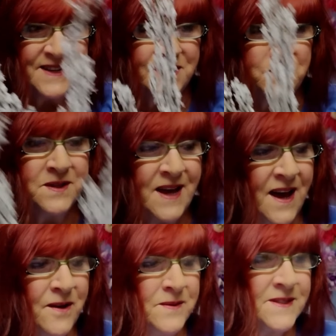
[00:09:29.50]
2 of
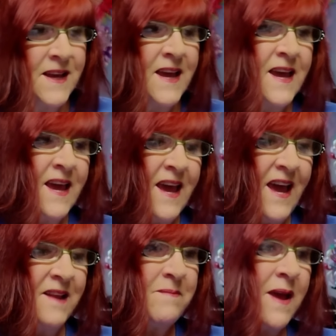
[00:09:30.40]
those.
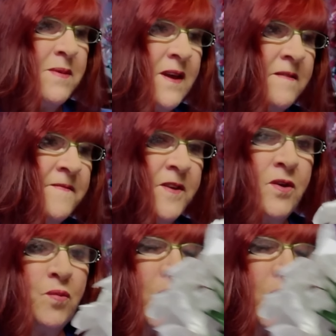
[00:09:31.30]
And maybe a few